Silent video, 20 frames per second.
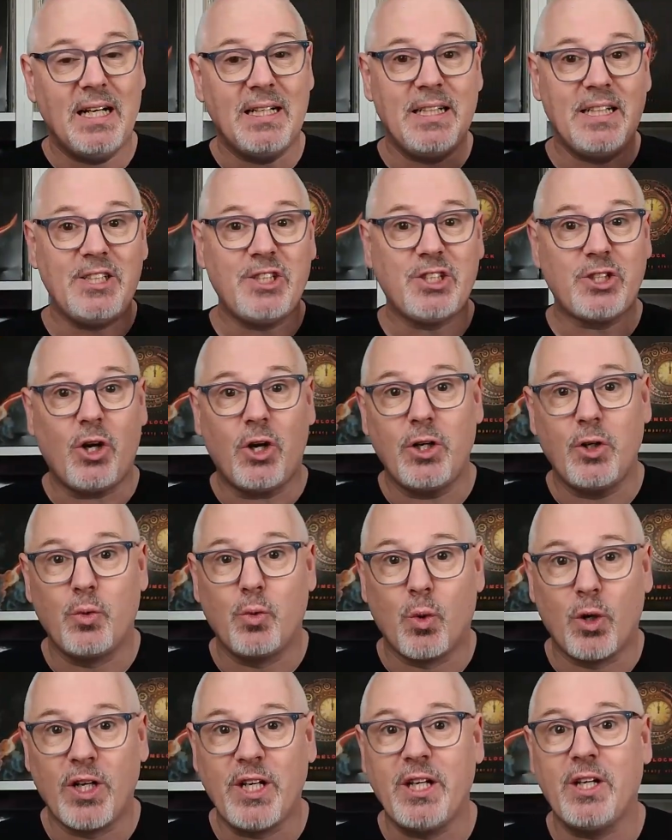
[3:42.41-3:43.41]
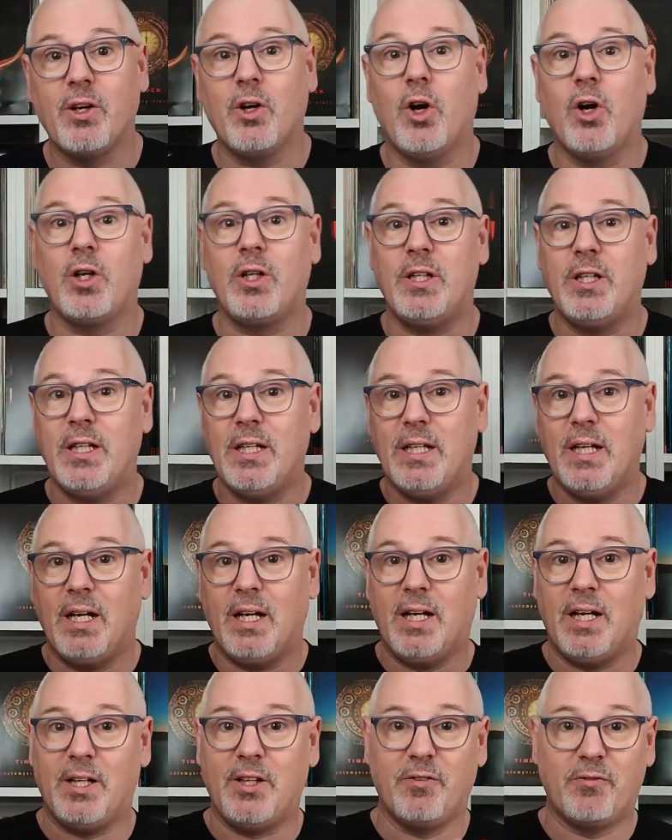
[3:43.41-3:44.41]
They started working on
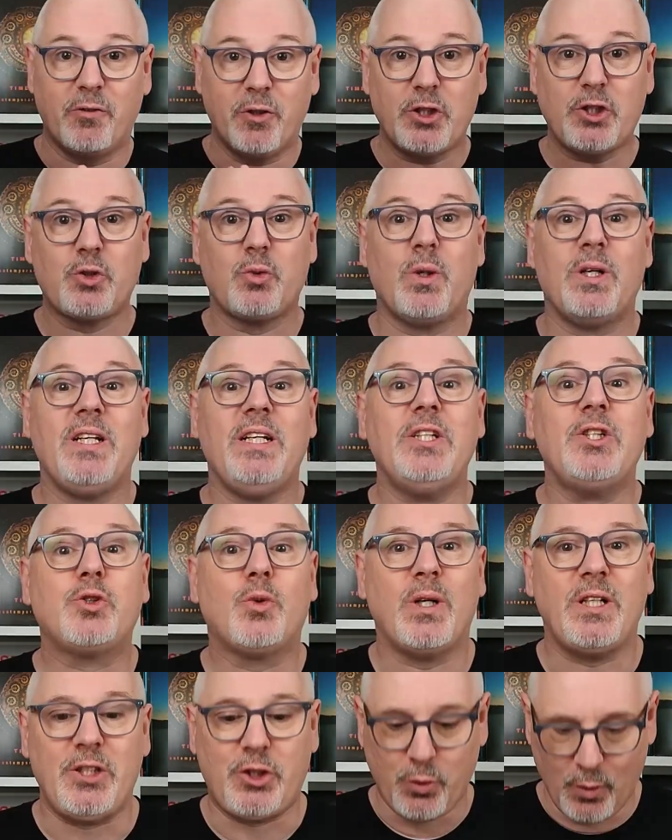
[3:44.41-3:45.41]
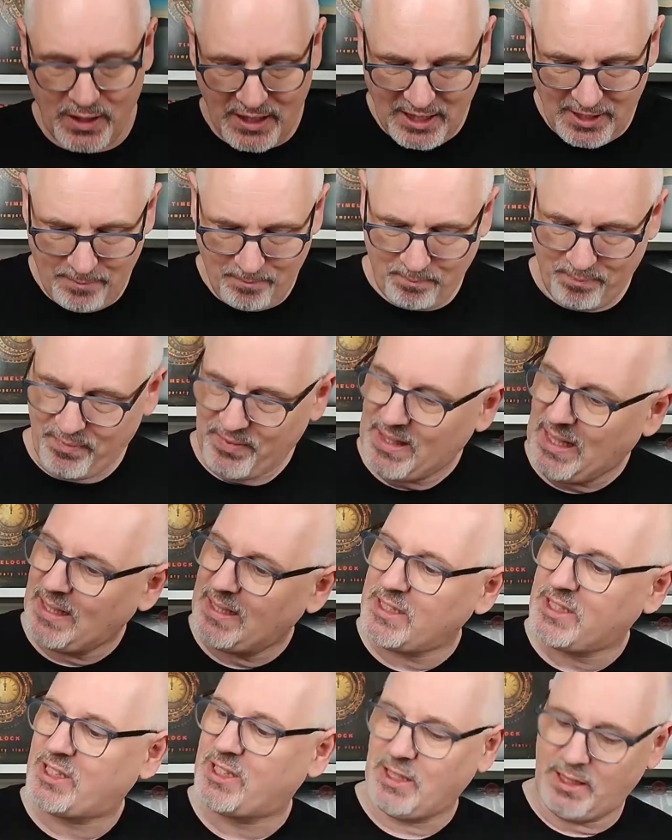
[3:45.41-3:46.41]
the first one in 2020. That
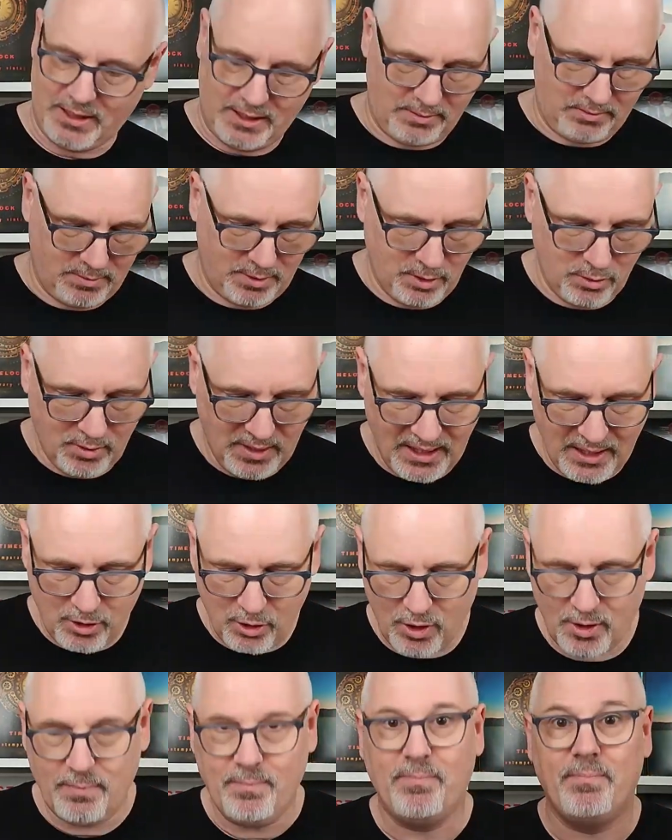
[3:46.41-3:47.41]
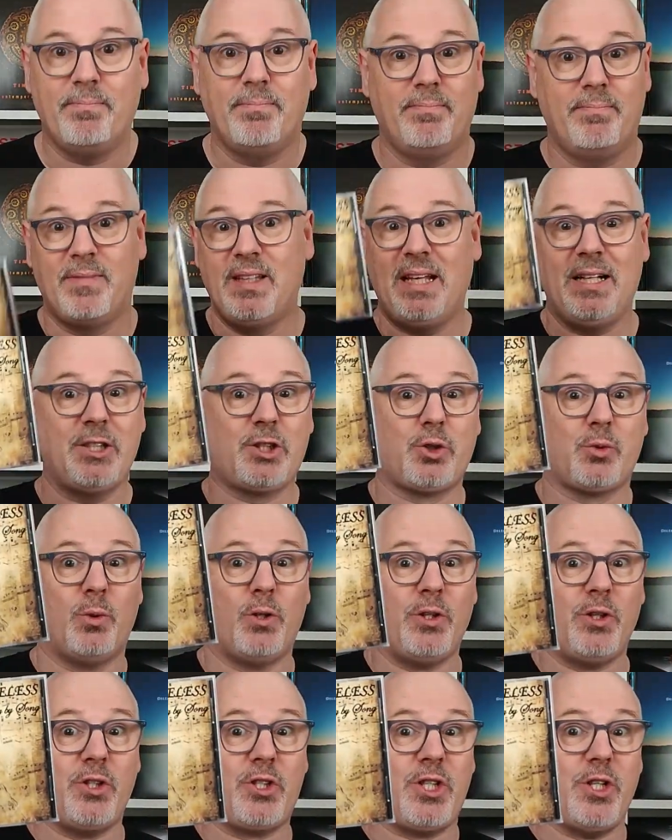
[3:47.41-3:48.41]
is, oh, hang on. That is the
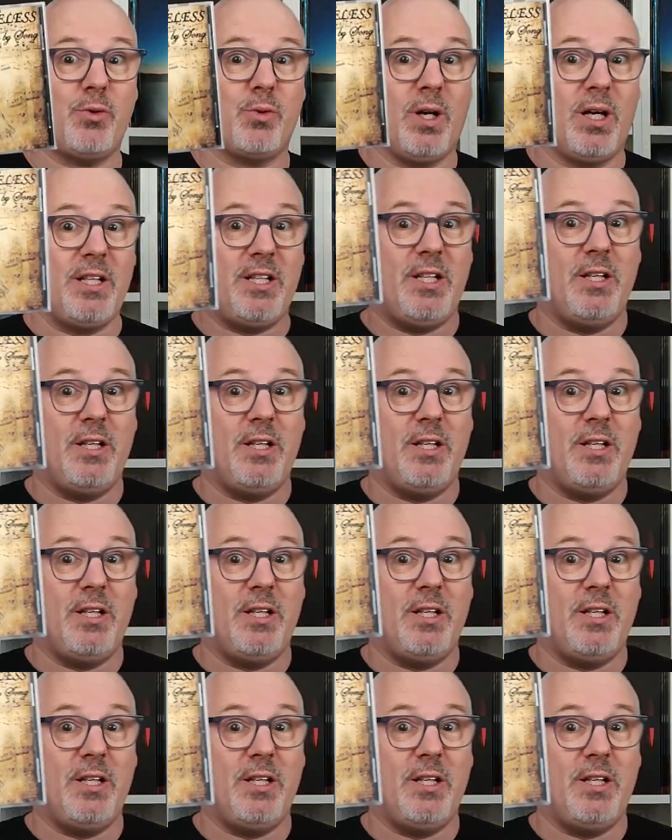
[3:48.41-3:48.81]
one you see right